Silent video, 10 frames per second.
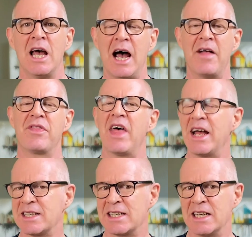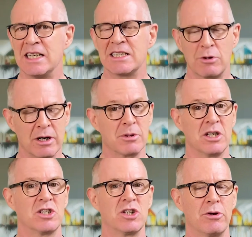And that is what I'm going to
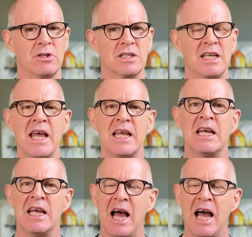show you today,